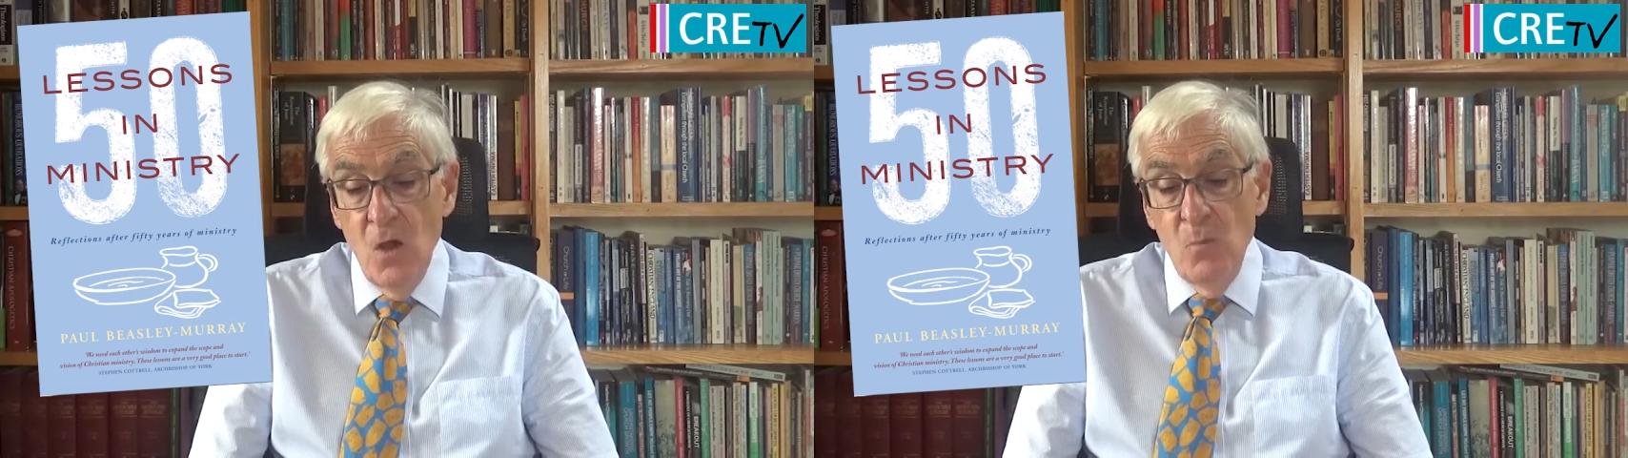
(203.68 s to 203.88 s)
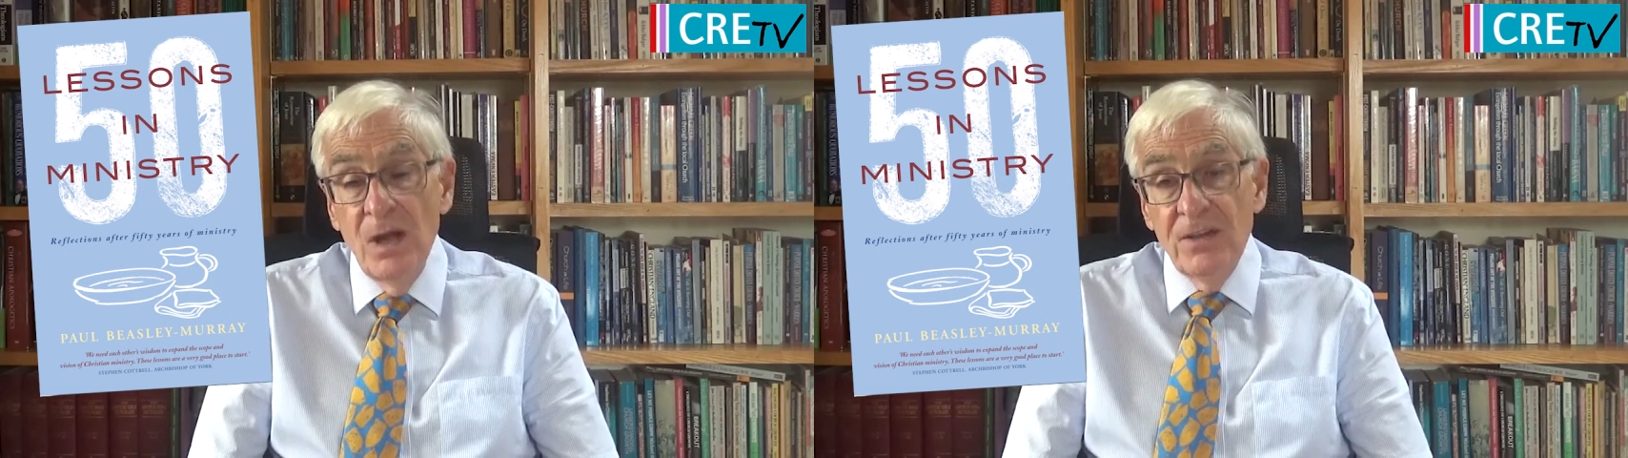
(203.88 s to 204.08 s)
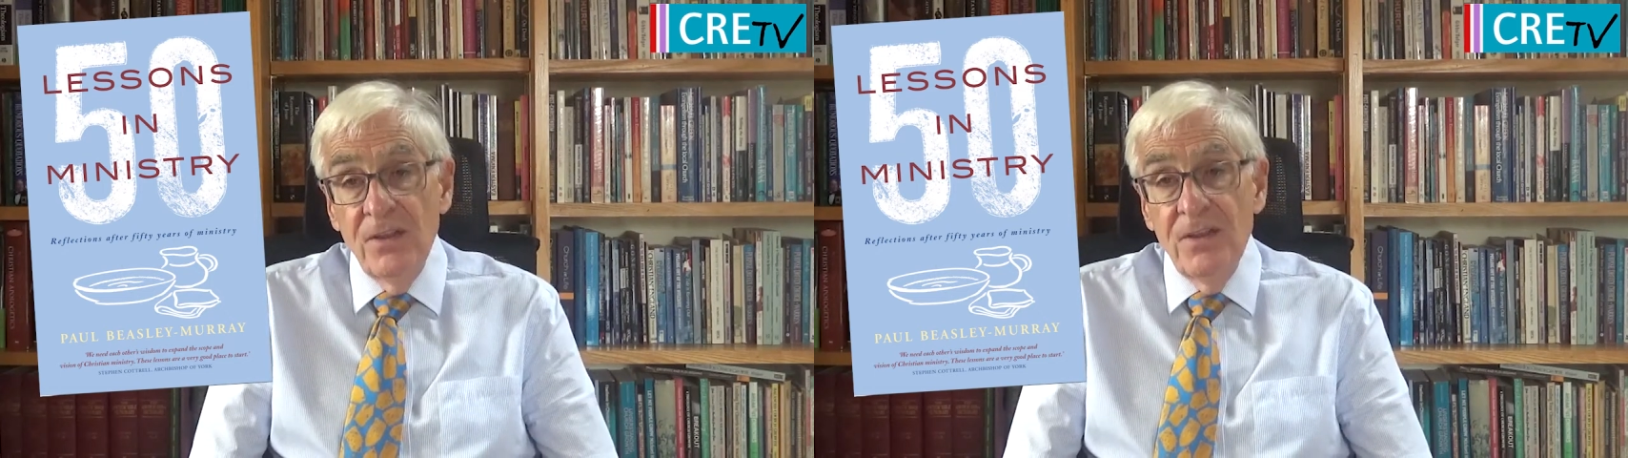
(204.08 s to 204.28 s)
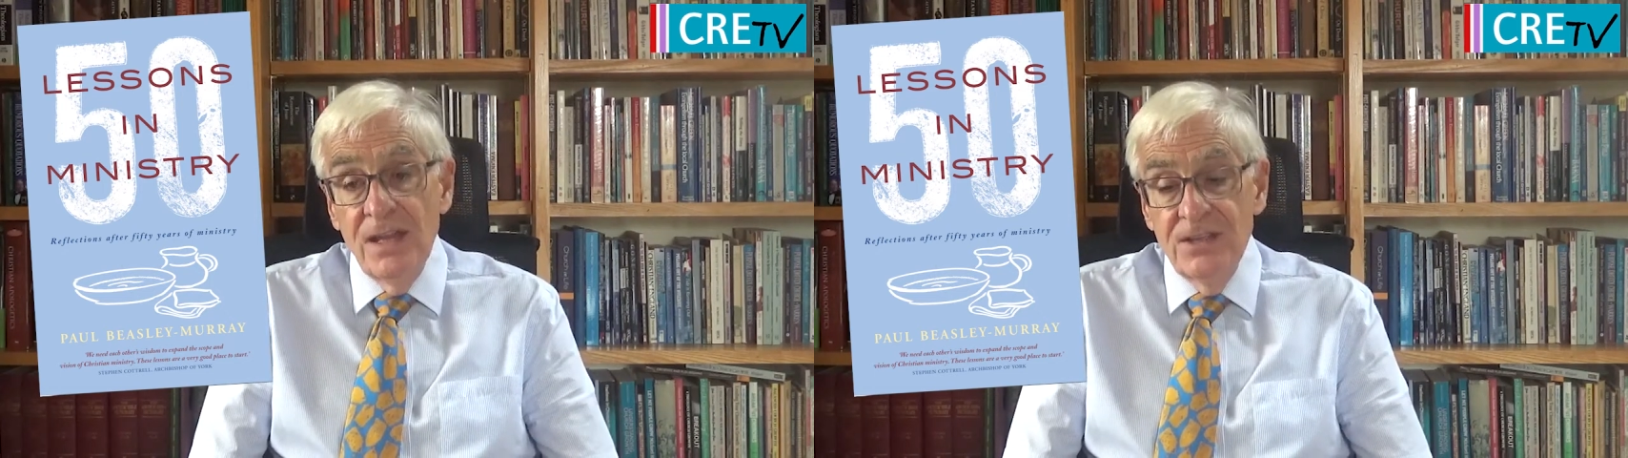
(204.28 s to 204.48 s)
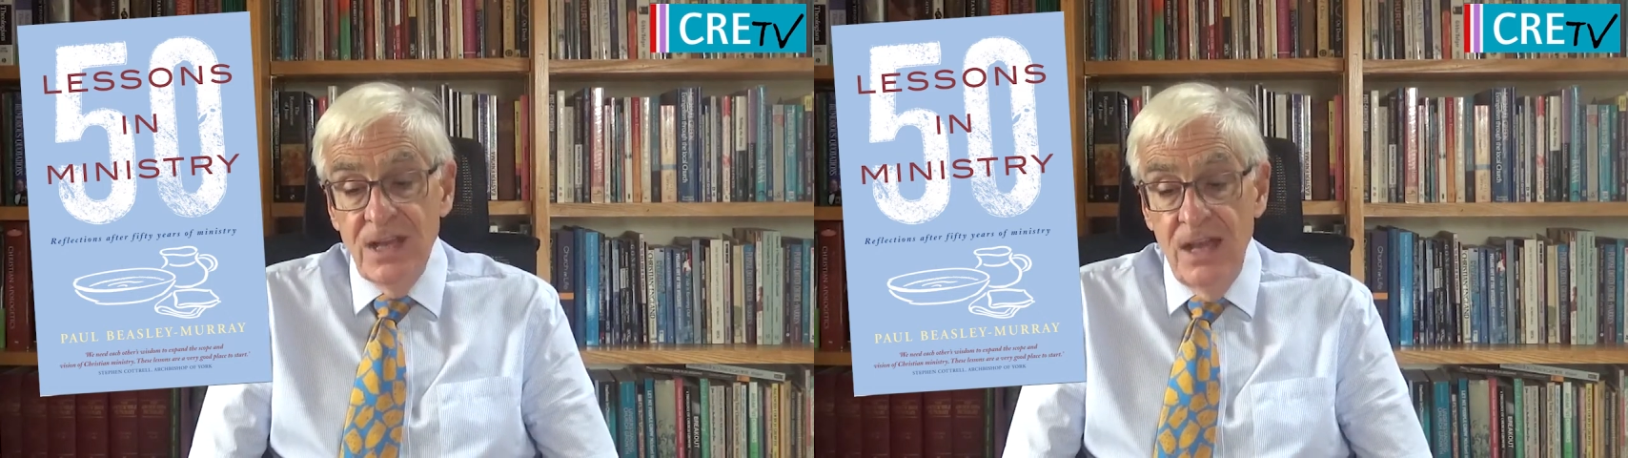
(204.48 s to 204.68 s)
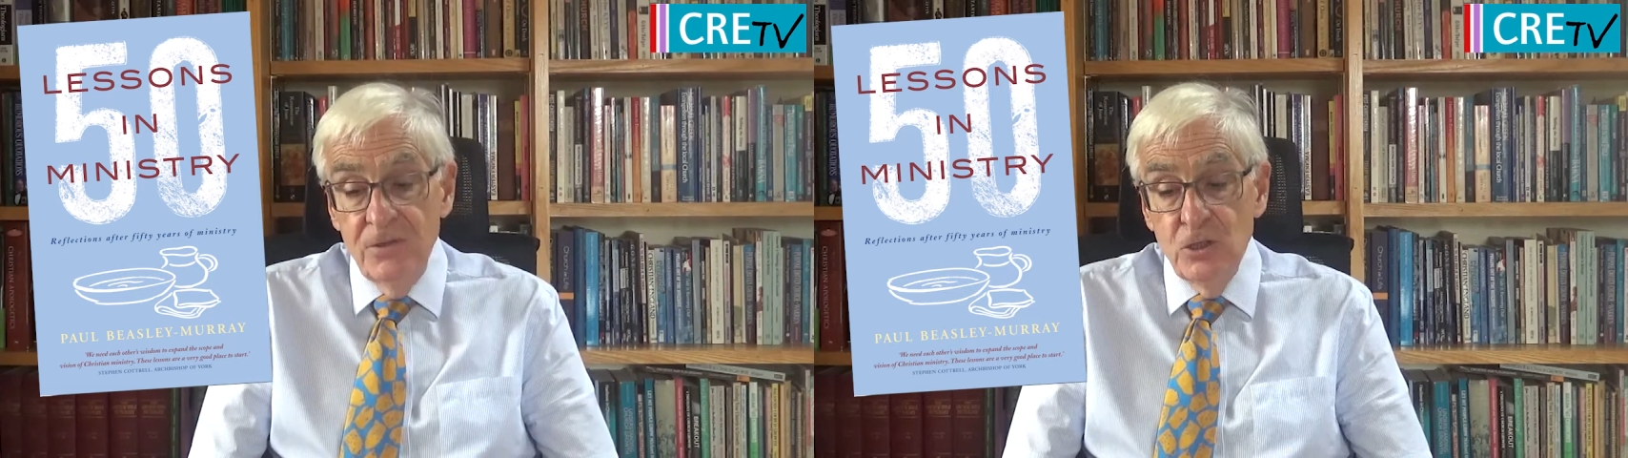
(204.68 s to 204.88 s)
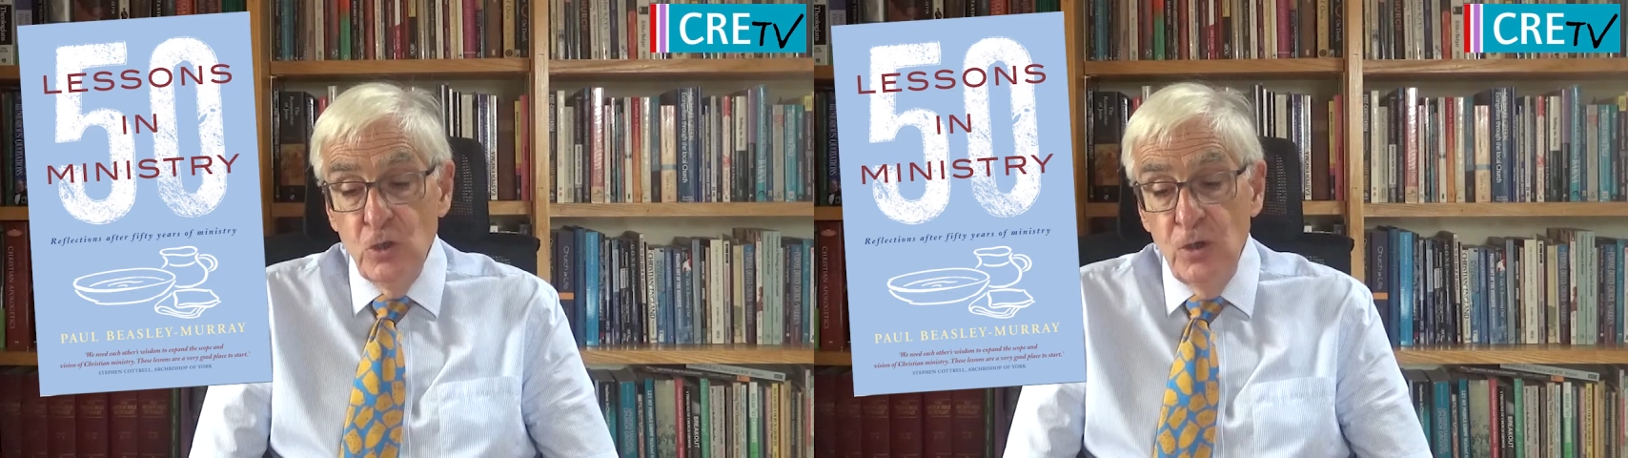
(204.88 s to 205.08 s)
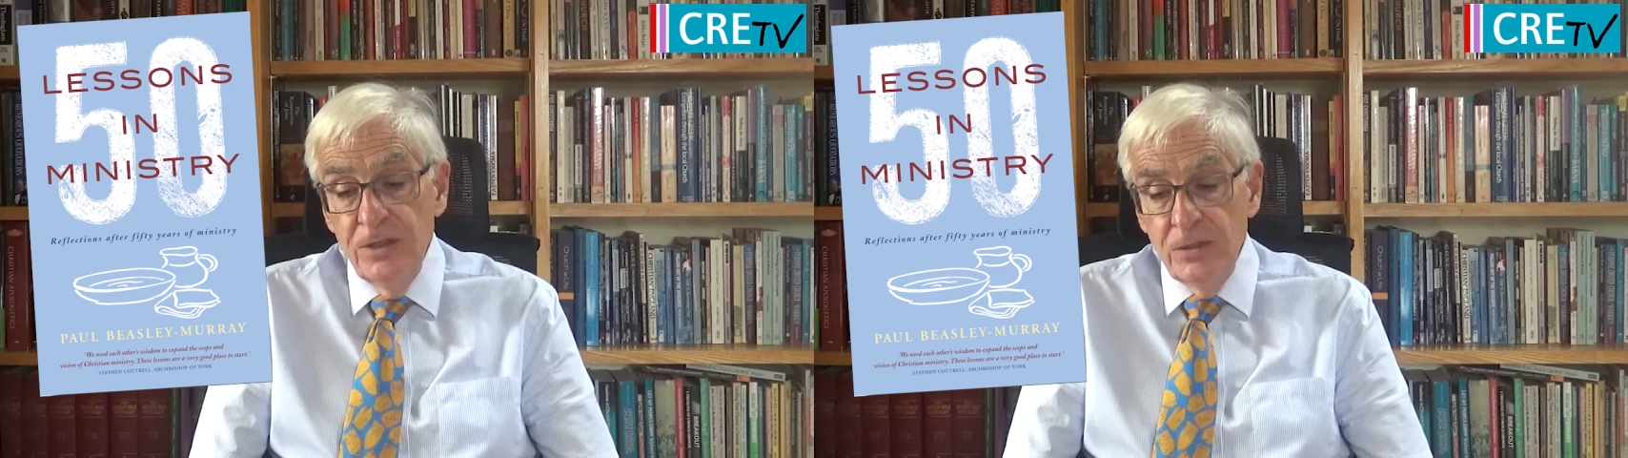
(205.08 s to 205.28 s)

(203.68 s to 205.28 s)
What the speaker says: One of the things I've enjoyed